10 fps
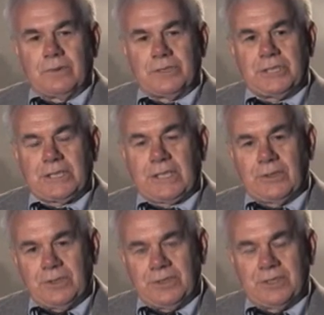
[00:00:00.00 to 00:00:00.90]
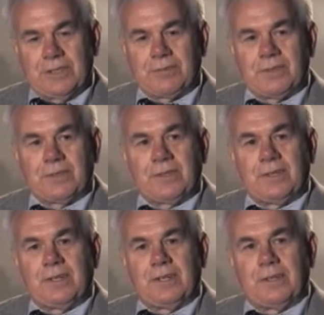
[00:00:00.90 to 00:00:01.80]
she could deliver
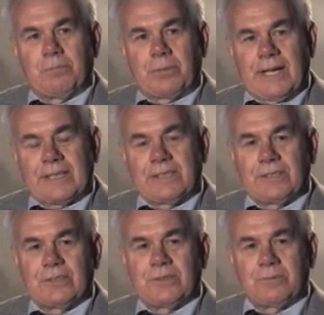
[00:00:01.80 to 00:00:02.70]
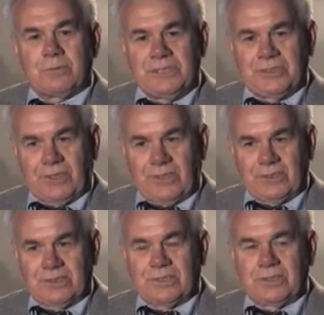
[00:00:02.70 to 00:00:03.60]
practical
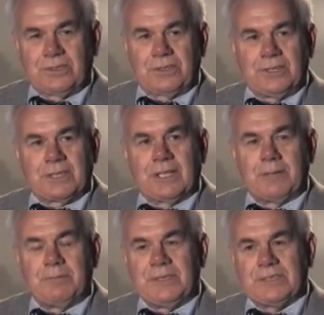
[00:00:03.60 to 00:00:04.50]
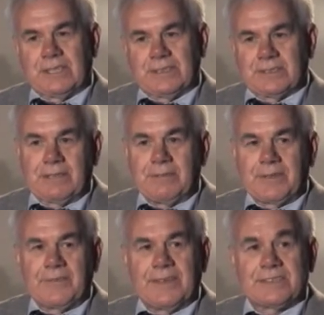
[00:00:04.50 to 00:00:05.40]
results to the companies as they
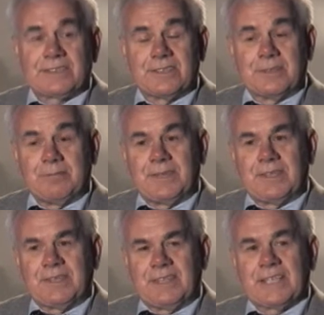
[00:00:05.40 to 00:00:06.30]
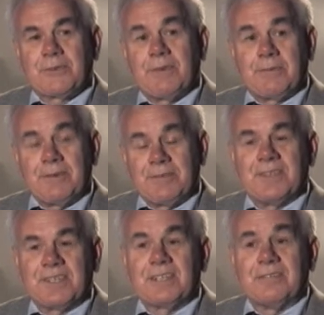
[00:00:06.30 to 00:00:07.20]
requested them. And that's what we were
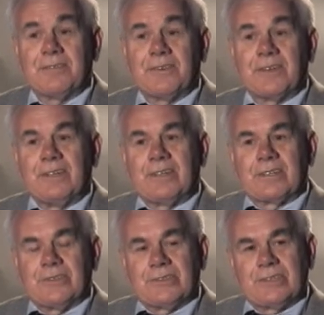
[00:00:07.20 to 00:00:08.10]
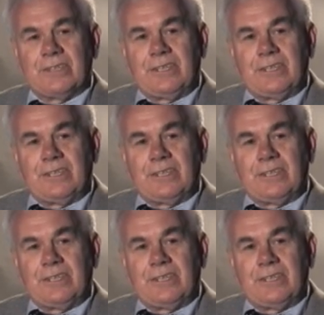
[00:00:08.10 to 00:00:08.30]
looking for, because